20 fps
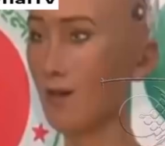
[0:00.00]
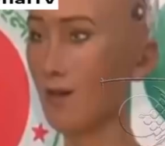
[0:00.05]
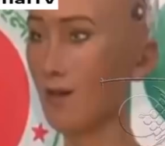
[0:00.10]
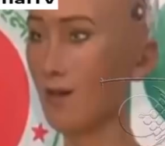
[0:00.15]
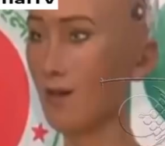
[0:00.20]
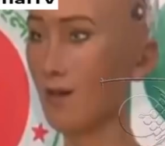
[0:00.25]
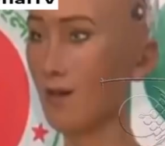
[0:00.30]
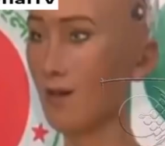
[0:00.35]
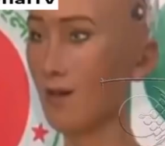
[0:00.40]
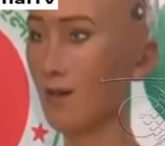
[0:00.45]

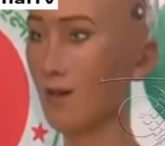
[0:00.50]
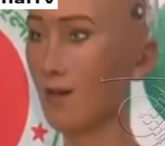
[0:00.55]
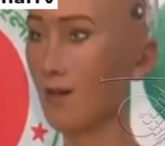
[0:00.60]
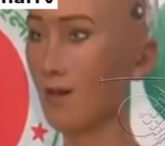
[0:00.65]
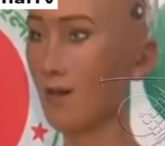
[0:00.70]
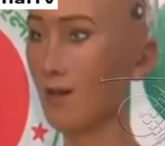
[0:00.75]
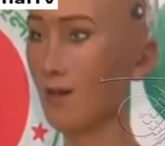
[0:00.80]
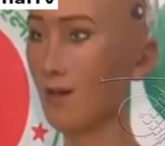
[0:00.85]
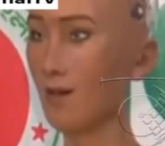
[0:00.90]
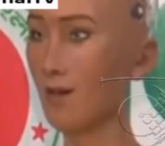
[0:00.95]

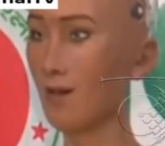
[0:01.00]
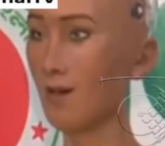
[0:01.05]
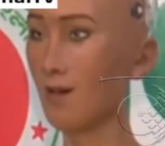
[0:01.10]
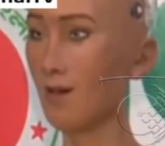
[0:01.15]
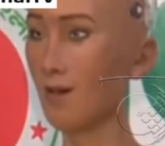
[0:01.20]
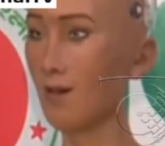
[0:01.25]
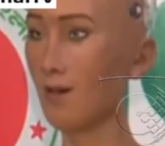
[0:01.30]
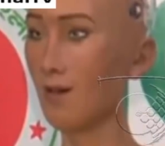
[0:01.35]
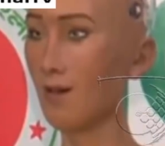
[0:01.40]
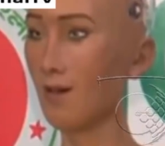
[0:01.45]

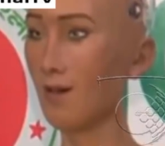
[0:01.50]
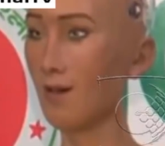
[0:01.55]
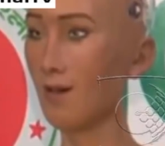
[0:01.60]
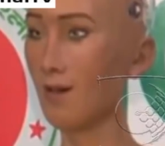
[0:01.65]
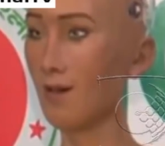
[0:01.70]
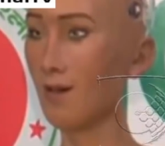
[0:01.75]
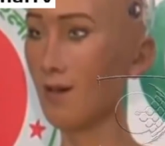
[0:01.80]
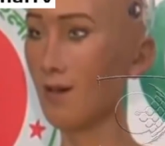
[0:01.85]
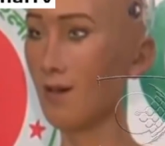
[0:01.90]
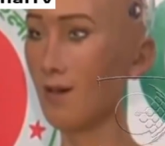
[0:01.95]

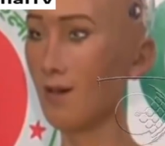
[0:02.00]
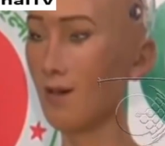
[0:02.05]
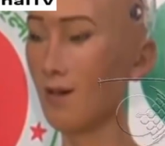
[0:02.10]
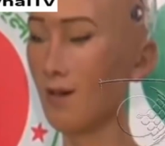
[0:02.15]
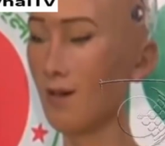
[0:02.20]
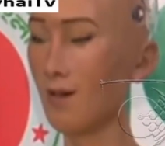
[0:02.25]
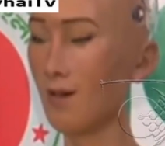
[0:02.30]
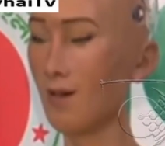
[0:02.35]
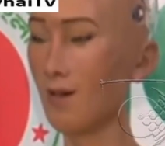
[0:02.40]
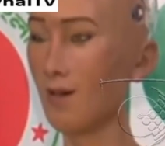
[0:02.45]

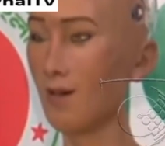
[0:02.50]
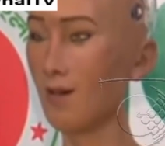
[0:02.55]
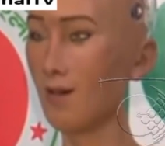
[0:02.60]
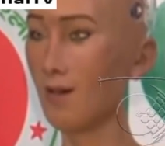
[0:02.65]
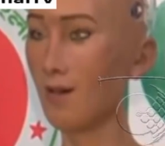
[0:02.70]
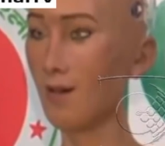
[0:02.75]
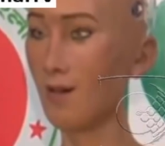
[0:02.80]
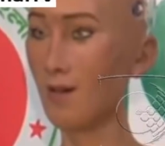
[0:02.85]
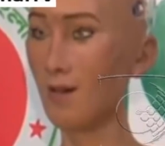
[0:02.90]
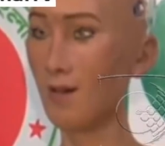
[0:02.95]

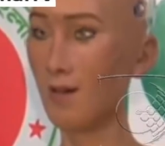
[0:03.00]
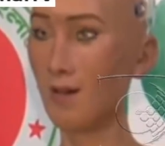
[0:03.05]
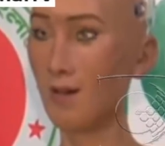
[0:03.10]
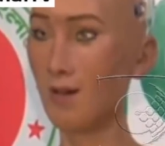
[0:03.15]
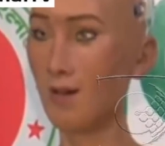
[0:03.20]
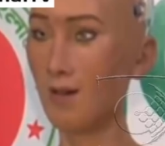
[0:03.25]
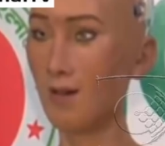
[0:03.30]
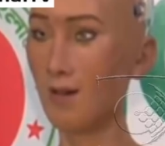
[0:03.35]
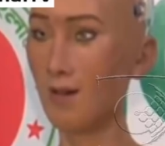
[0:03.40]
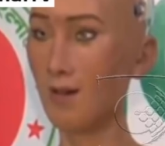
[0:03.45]

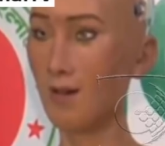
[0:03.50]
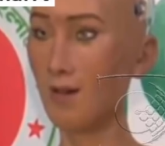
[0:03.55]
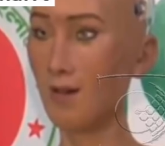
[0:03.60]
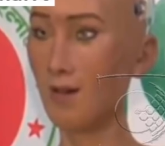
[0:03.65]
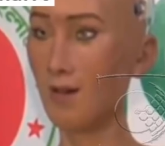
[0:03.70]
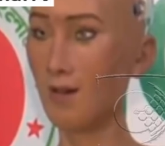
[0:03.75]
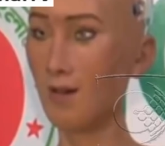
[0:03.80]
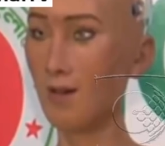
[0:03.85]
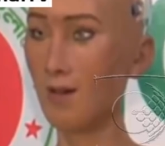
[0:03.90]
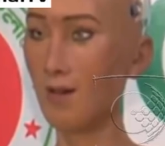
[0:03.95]

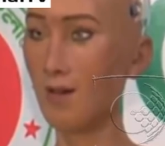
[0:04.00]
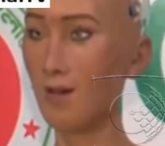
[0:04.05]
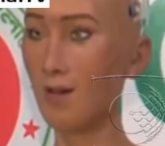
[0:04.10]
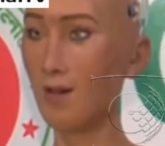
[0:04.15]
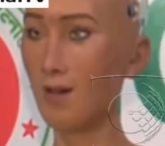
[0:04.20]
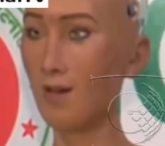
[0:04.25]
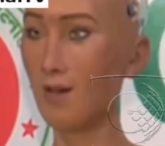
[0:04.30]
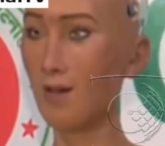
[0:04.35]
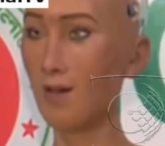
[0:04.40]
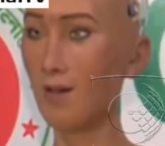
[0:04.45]

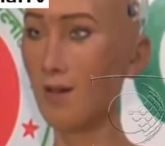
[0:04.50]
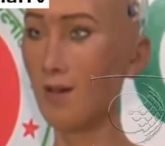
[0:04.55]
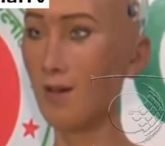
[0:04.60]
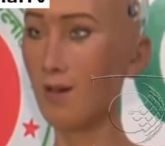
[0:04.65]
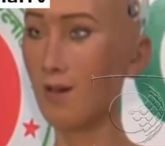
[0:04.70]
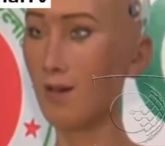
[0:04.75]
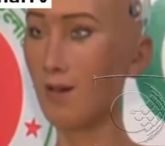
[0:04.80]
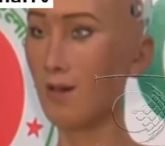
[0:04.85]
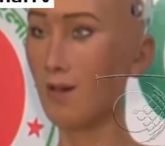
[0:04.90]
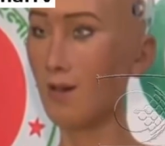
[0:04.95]

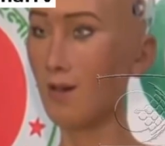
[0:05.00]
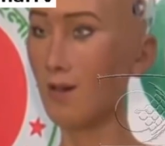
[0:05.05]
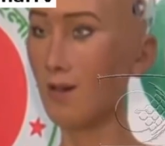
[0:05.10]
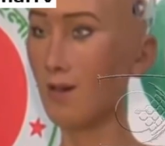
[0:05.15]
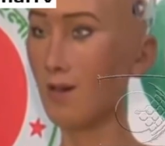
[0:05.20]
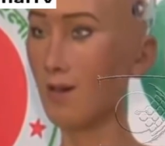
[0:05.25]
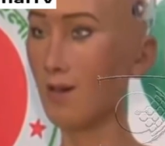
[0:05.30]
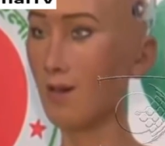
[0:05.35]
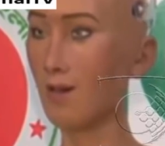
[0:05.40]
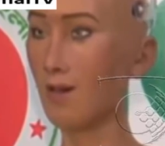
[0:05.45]

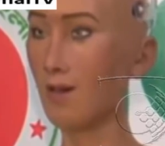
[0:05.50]
Nobody speaks.